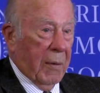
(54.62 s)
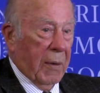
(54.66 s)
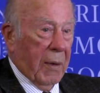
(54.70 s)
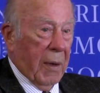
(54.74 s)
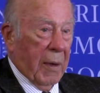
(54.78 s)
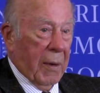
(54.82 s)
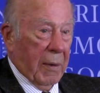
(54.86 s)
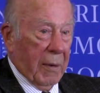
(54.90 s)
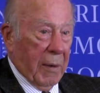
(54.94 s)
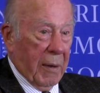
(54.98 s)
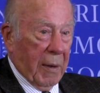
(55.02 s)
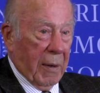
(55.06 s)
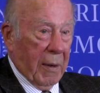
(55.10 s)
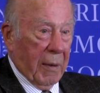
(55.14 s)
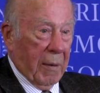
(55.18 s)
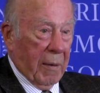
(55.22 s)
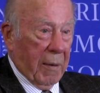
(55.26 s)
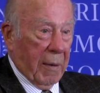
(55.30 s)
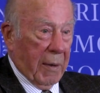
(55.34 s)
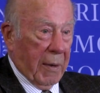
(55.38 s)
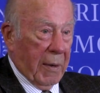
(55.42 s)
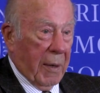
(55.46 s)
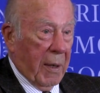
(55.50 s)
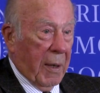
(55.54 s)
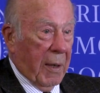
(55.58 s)
got to get
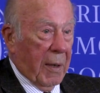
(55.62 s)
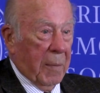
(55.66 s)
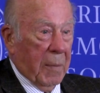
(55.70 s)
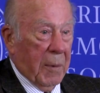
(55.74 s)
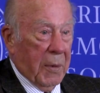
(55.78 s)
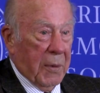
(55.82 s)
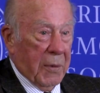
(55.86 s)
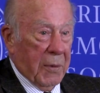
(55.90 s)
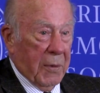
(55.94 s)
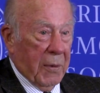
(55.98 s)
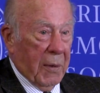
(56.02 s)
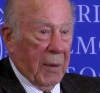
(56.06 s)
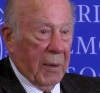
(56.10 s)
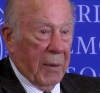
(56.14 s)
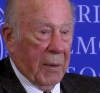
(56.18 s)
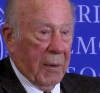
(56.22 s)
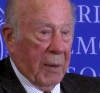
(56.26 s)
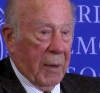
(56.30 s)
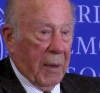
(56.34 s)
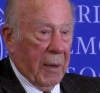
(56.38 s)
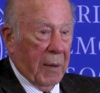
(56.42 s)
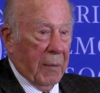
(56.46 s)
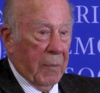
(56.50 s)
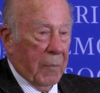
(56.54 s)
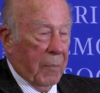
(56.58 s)
our economy
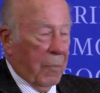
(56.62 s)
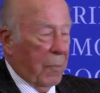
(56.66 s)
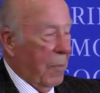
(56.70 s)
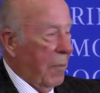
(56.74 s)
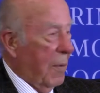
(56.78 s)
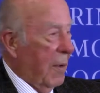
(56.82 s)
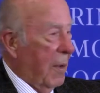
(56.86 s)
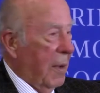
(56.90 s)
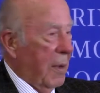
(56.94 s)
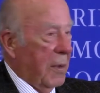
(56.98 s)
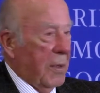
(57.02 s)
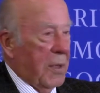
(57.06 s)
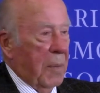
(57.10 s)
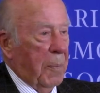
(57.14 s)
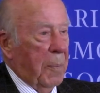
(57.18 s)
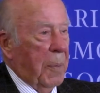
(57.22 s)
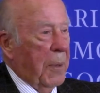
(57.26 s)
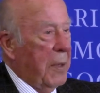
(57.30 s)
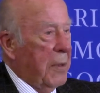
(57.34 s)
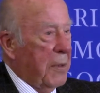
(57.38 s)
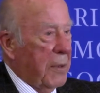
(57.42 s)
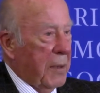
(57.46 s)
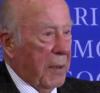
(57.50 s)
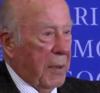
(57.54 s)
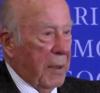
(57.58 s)
straightened out. It's a
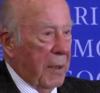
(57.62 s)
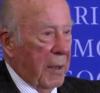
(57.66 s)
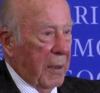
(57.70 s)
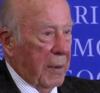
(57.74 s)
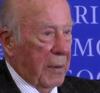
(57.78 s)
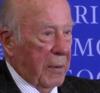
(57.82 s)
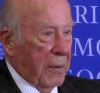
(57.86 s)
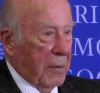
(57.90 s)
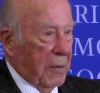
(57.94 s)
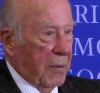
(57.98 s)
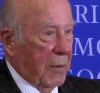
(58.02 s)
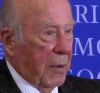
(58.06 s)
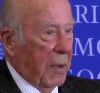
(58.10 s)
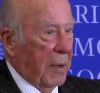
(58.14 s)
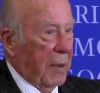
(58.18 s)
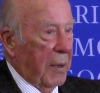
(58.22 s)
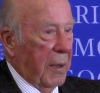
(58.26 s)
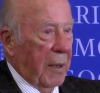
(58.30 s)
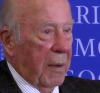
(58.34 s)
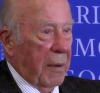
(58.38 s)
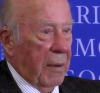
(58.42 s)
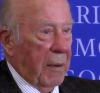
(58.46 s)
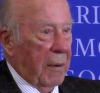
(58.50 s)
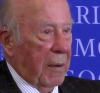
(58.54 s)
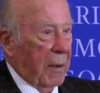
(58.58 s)
piece of cake to
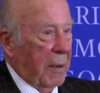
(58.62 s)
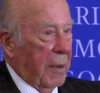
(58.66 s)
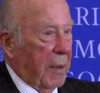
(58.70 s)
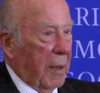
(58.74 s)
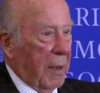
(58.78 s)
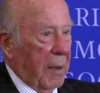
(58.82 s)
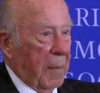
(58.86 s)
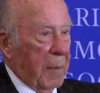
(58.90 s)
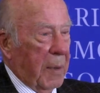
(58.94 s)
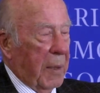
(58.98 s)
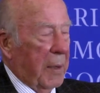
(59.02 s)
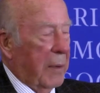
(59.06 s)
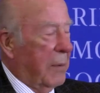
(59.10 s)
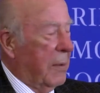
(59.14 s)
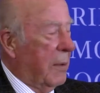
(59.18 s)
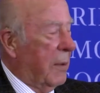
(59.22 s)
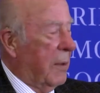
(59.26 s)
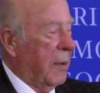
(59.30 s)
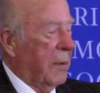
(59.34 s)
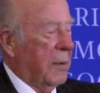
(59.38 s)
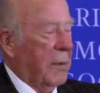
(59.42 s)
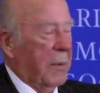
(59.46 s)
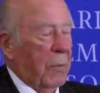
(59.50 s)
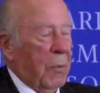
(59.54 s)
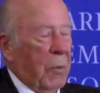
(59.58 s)
straighten out our economy. It's
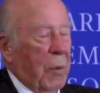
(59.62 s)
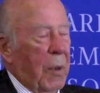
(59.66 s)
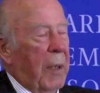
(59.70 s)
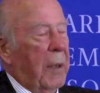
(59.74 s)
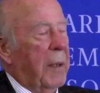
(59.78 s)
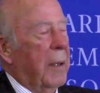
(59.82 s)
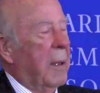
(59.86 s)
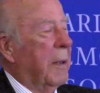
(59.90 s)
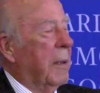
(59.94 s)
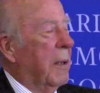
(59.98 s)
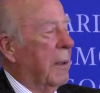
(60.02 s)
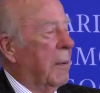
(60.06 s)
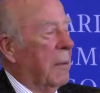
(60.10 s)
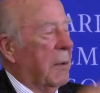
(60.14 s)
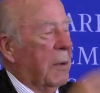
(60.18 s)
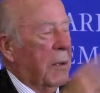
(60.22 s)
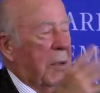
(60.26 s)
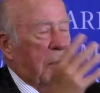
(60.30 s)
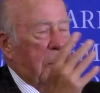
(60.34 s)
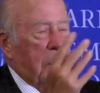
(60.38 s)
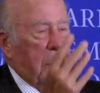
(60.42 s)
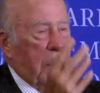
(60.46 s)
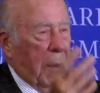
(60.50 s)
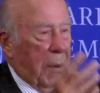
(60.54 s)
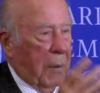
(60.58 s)
just waiting to
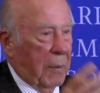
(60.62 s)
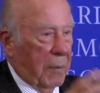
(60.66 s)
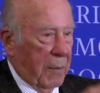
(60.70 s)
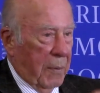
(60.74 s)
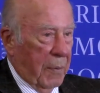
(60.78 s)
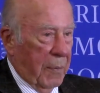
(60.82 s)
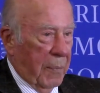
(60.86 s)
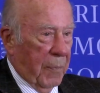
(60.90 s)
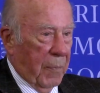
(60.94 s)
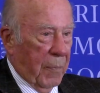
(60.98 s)
like,